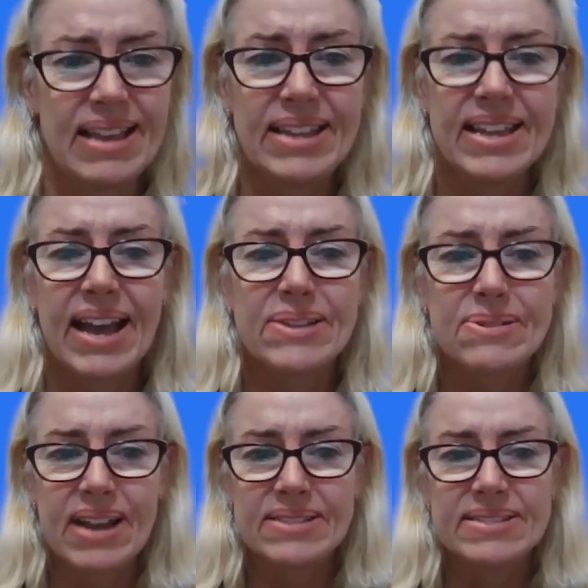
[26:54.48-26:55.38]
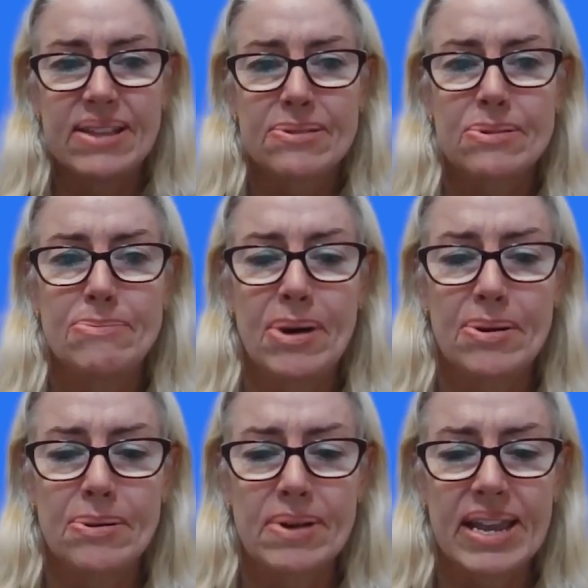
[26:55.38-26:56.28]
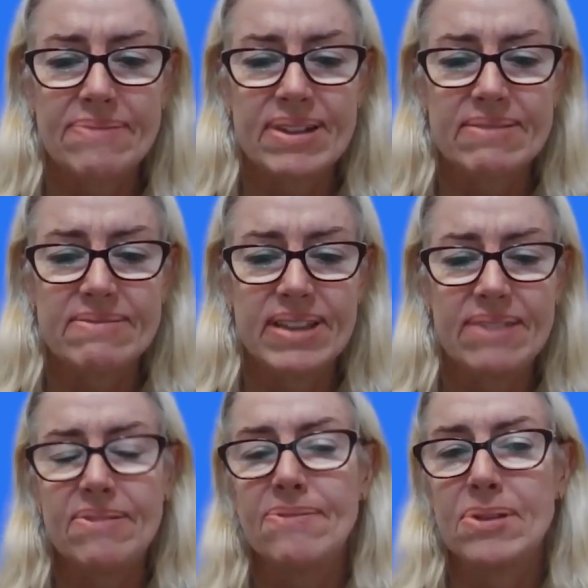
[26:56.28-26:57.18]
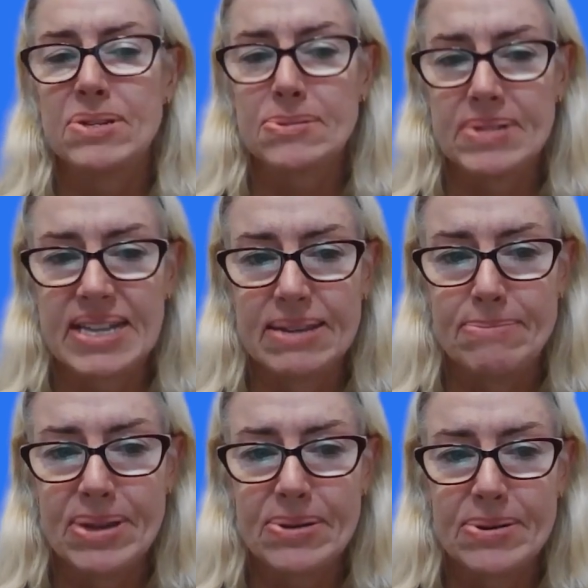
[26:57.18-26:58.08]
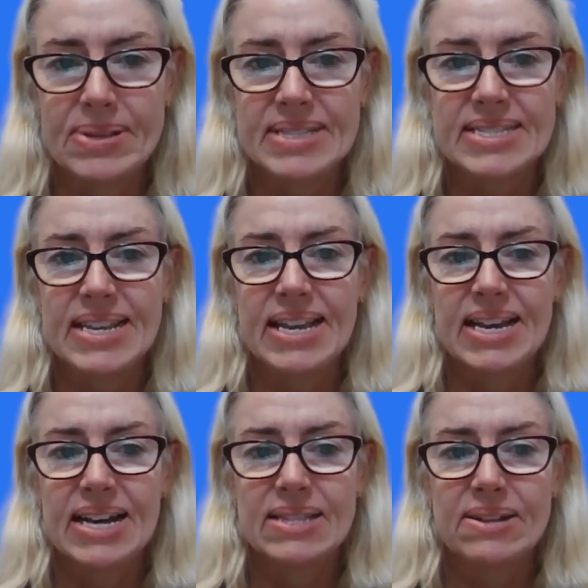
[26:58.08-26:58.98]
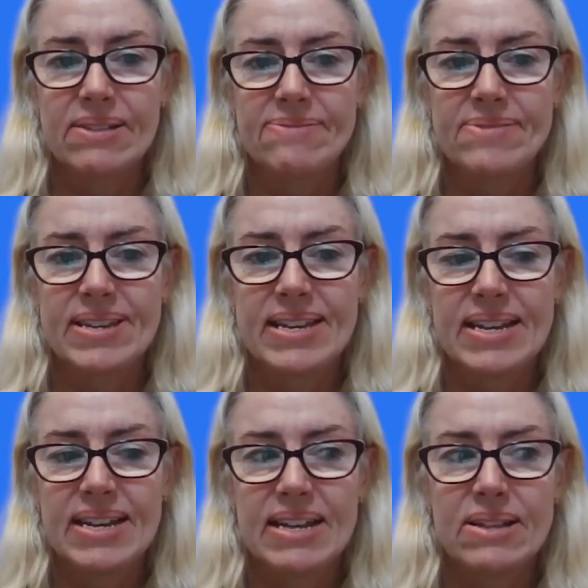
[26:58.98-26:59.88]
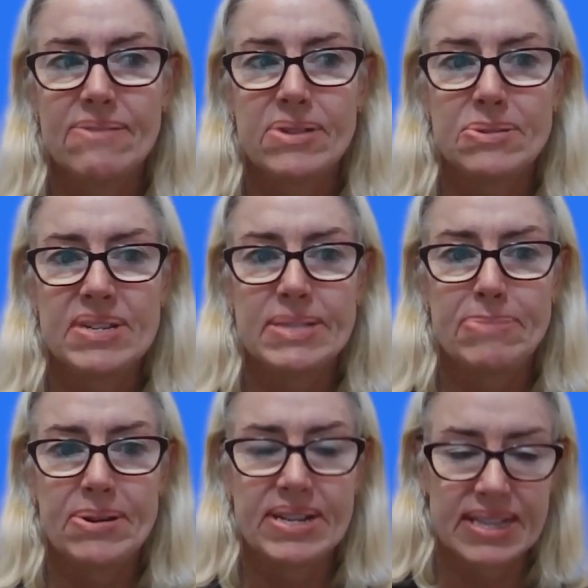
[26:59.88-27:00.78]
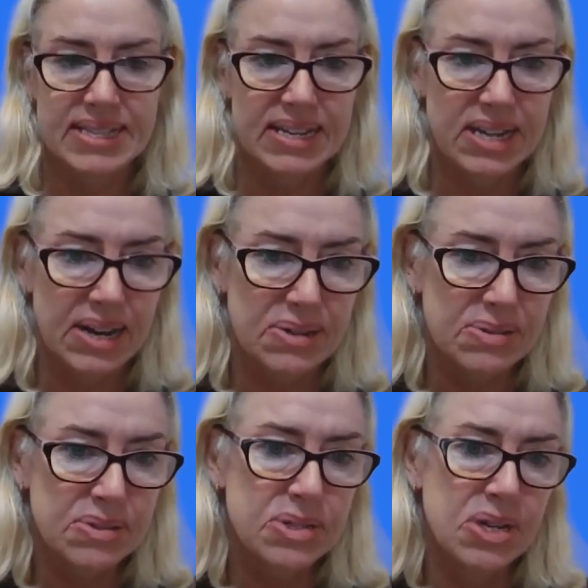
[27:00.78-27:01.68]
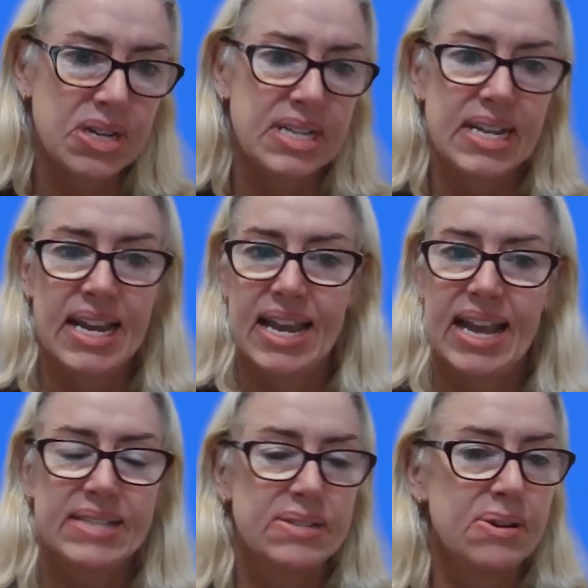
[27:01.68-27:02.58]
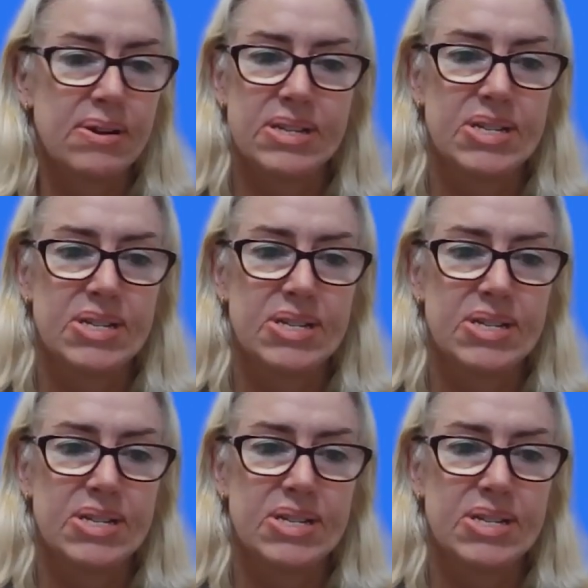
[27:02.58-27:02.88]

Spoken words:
And you can't do it, as you said, through a bot or even virtually, because a lot of what you experience as an international student, it's not